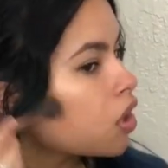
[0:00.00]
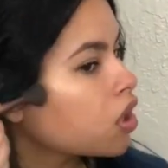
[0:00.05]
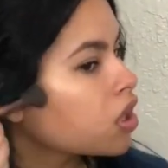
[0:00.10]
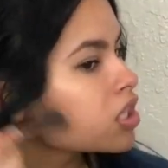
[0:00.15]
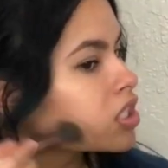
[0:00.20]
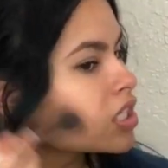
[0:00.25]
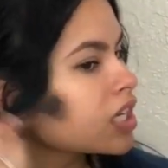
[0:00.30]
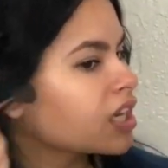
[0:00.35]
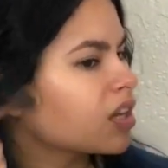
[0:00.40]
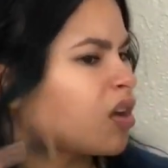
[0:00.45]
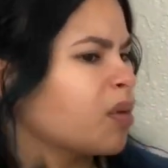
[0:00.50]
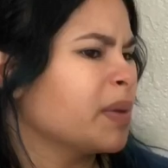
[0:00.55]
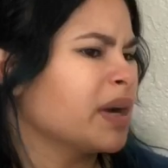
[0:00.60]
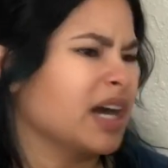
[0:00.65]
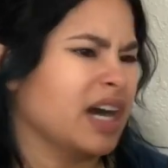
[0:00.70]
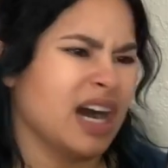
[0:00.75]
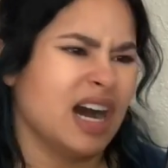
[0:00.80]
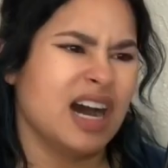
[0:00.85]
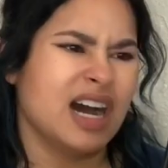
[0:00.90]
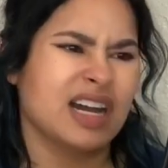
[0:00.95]
harsh, you're like, oh
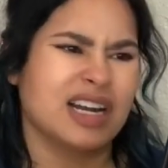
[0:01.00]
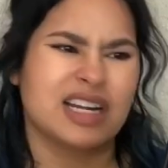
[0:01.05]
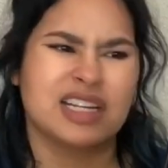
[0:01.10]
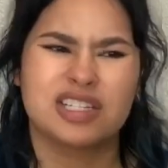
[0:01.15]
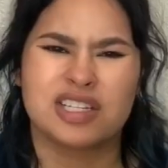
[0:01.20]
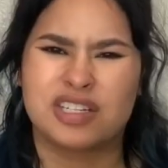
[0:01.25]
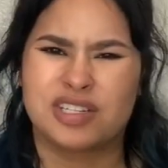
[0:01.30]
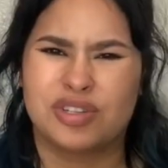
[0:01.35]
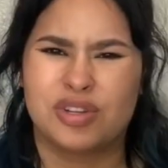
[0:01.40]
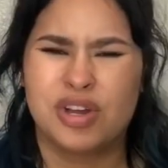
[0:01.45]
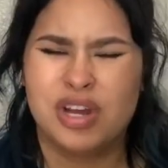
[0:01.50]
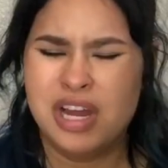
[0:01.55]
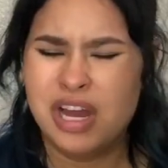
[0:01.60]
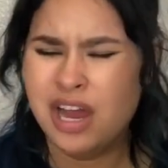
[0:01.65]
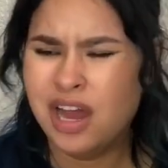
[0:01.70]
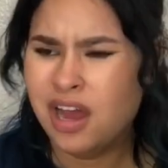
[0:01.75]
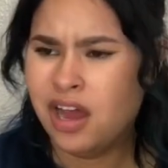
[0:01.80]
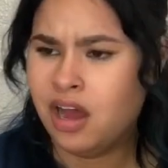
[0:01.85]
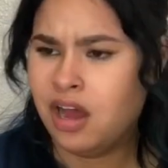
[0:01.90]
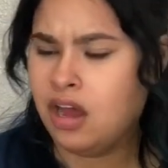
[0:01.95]
my god, that's just
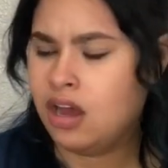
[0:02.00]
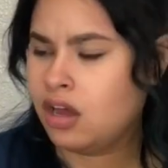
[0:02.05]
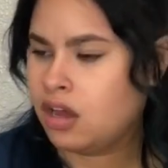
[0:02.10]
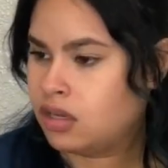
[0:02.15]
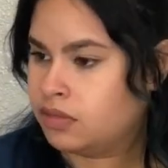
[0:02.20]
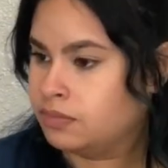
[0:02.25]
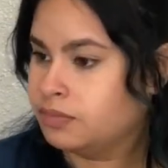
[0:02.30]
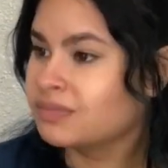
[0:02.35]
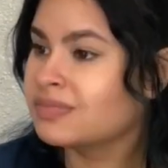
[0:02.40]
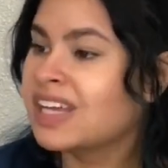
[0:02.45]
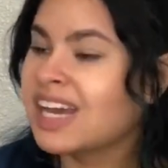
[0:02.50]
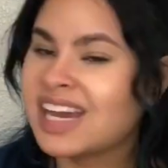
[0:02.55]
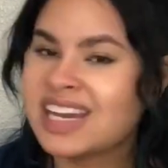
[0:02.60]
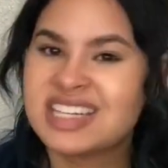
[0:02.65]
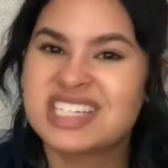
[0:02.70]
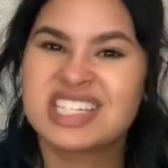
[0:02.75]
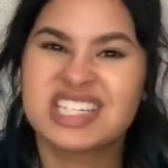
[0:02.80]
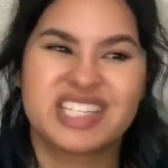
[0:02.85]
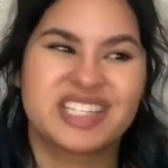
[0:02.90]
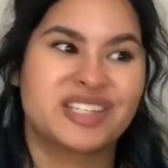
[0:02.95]

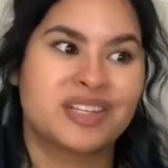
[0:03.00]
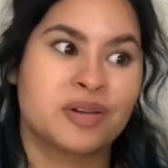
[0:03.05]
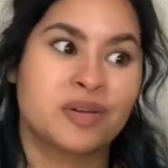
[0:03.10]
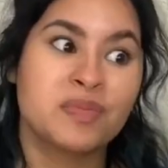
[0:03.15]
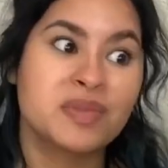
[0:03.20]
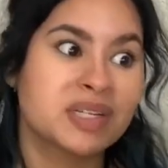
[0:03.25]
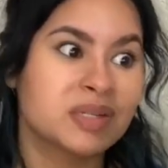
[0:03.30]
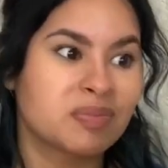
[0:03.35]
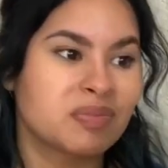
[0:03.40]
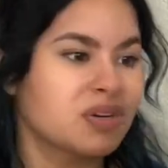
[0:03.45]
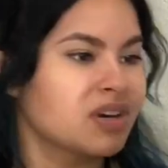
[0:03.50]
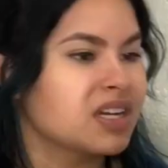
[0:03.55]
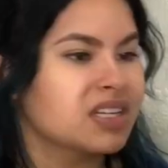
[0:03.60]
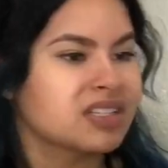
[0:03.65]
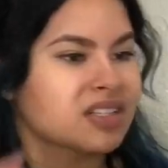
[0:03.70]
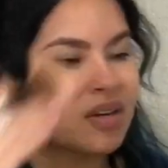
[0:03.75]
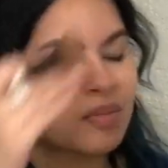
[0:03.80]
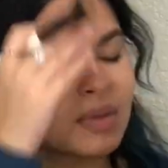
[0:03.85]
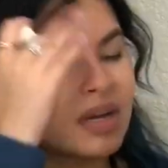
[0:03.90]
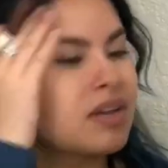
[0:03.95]
it's just too much
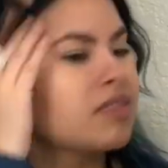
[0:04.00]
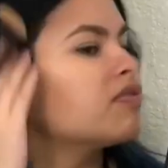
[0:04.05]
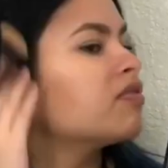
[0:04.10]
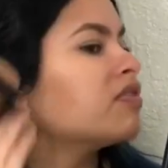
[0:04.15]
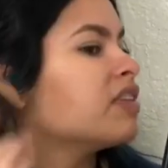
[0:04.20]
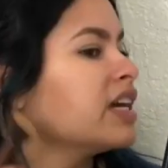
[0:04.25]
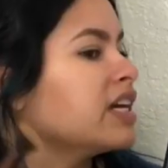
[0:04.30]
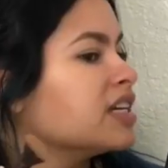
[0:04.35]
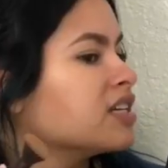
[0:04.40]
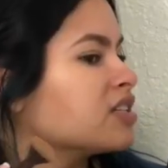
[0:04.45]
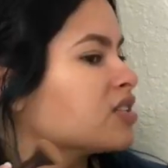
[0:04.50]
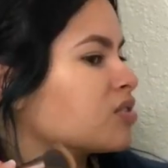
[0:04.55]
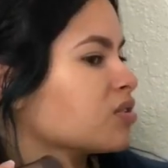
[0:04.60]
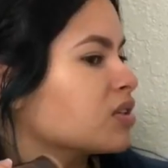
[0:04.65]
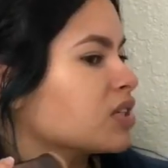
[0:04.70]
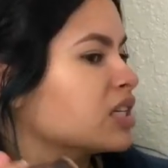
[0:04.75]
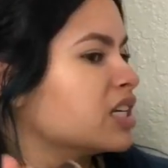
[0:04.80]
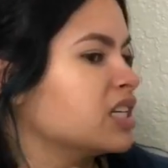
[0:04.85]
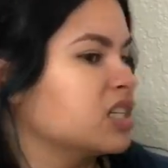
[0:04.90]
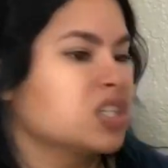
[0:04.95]
bronzer on my face,
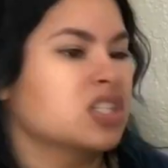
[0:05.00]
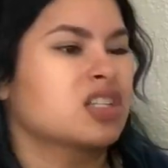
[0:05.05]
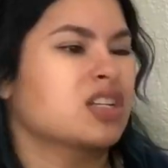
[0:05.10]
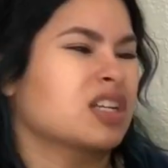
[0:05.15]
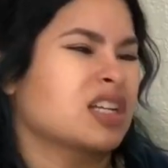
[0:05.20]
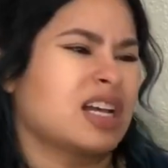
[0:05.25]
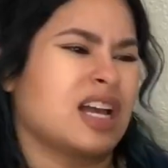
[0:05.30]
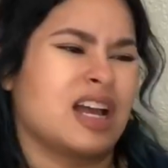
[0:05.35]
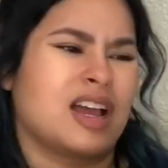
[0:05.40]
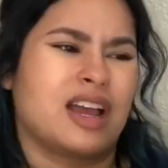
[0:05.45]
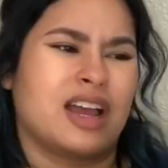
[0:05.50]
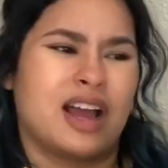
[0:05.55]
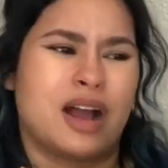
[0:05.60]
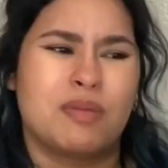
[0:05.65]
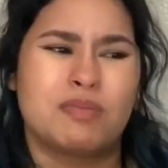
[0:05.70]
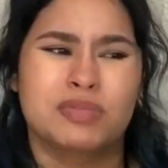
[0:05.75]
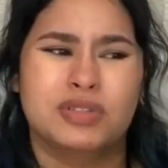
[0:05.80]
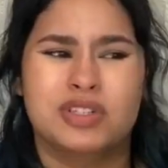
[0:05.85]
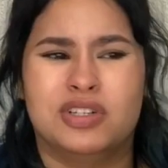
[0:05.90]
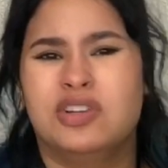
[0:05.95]
or it just look like
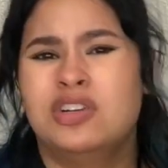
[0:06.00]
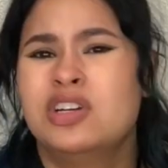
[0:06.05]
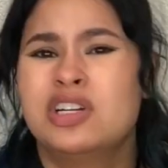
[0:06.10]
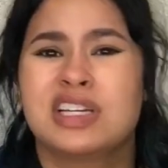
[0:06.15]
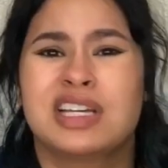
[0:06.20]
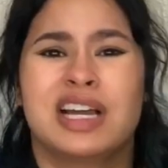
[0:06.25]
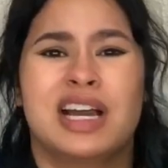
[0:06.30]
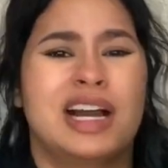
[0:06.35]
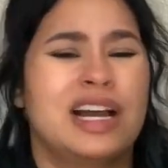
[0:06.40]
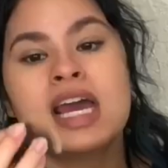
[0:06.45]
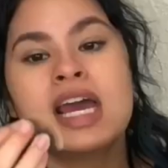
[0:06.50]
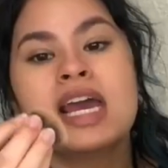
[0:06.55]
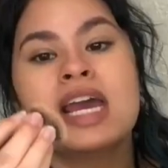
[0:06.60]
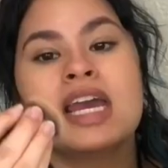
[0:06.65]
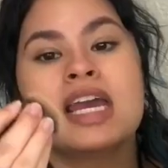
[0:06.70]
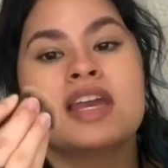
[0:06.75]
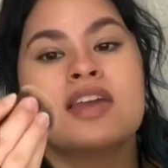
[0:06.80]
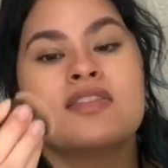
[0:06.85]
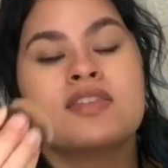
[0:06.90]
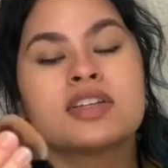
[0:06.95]
I'm dirty.
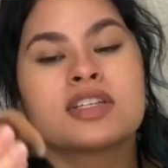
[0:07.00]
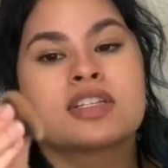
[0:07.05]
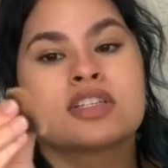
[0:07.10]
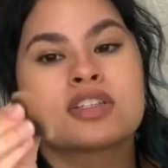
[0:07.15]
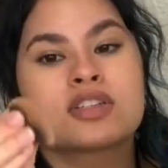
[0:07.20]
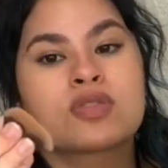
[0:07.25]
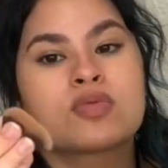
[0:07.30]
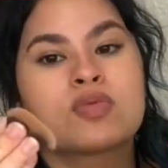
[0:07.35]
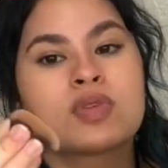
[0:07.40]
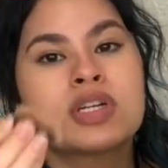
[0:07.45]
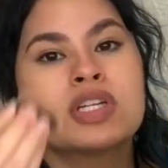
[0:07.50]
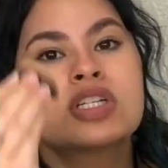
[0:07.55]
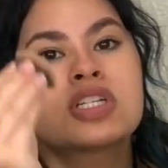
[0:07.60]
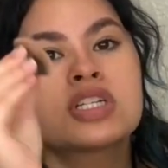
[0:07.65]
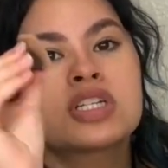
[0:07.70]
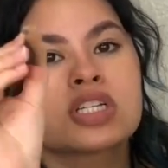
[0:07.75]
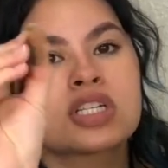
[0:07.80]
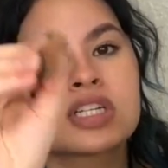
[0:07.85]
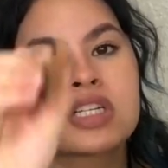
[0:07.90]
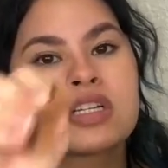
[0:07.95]
Even
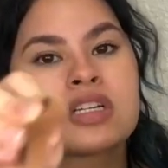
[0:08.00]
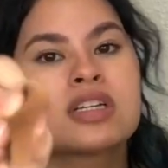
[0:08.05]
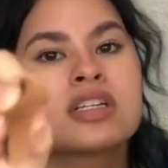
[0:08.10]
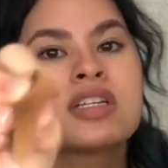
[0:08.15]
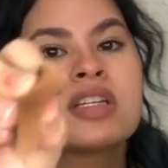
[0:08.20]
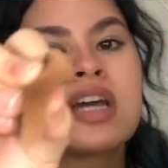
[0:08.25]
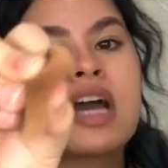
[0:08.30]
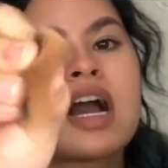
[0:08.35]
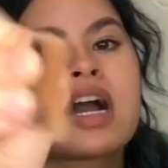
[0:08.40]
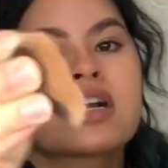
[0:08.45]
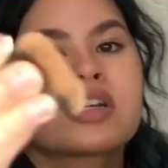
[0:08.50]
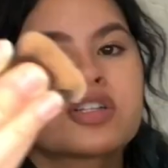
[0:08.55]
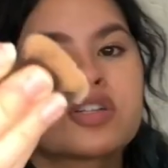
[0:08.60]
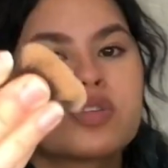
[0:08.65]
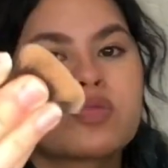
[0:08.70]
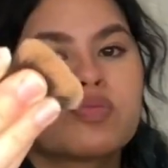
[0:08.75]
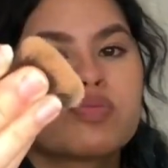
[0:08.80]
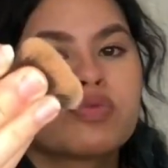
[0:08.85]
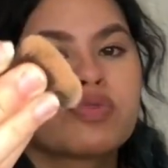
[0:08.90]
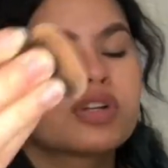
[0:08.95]
squish the
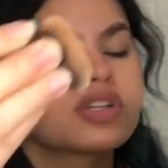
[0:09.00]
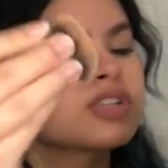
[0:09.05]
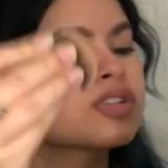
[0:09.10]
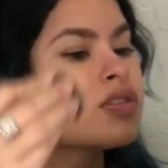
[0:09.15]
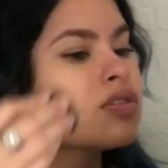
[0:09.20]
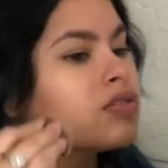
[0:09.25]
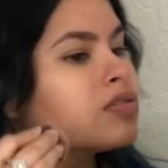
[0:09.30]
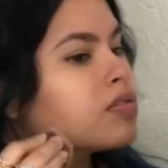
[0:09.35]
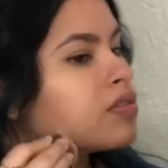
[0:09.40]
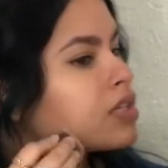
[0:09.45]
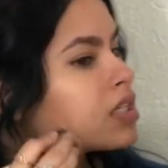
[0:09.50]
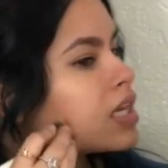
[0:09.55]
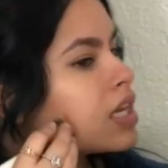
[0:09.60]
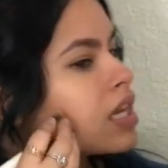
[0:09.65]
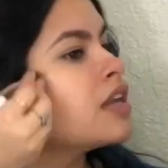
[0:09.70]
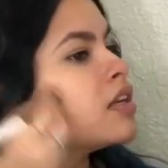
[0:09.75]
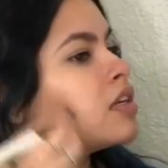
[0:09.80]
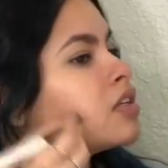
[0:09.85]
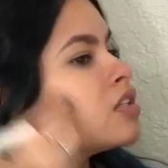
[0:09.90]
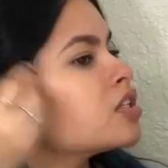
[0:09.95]
actual bristles
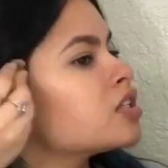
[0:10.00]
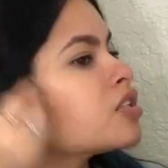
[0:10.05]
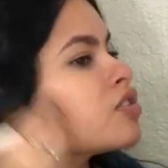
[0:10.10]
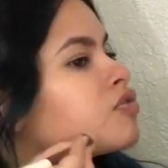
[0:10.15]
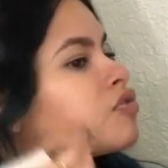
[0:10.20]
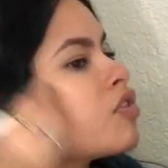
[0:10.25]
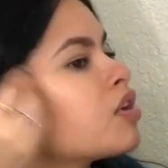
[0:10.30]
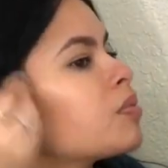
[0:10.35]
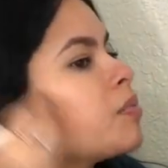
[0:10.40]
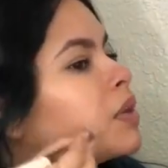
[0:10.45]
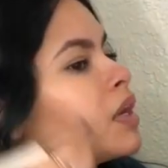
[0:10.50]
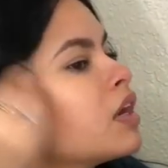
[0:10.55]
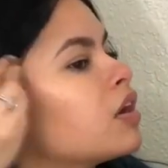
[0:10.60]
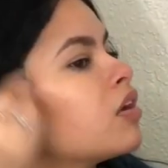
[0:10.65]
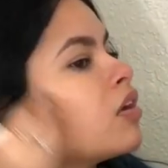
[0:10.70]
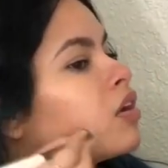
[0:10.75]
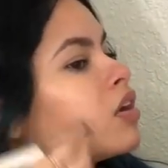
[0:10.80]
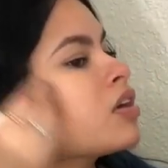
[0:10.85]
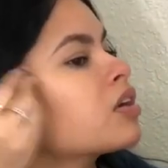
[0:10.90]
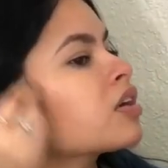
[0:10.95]
and just rub it
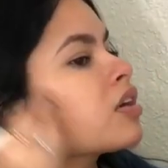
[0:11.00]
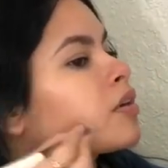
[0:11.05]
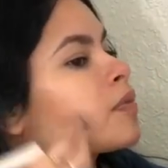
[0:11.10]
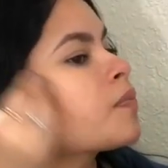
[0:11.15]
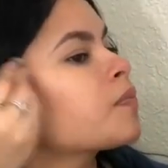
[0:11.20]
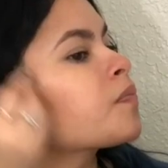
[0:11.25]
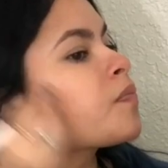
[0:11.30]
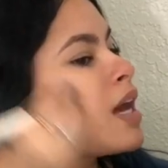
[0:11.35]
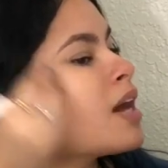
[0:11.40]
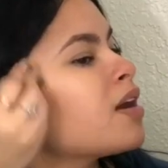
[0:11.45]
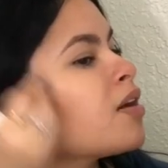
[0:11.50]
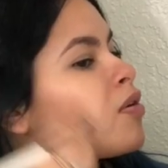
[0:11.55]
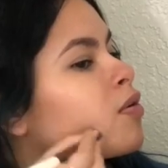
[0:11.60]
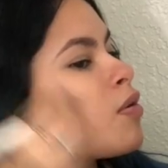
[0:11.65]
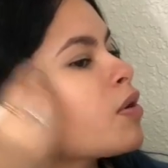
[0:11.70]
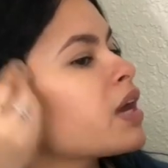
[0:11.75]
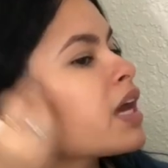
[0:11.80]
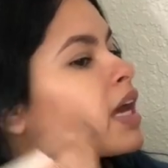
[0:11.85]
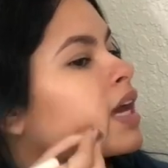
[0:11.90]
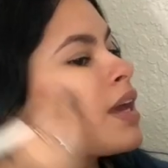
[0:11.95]
harder.
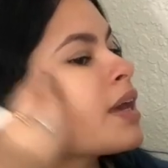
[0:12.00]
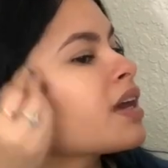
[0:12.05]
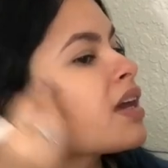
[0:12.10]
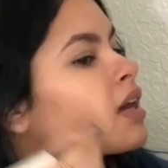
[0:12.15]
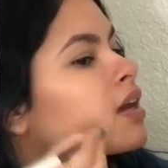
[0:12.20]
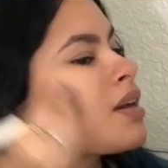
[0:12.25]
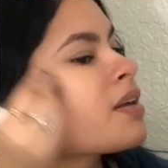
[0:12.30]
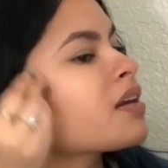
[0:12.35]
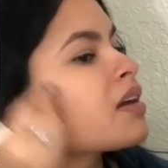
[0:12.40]
That way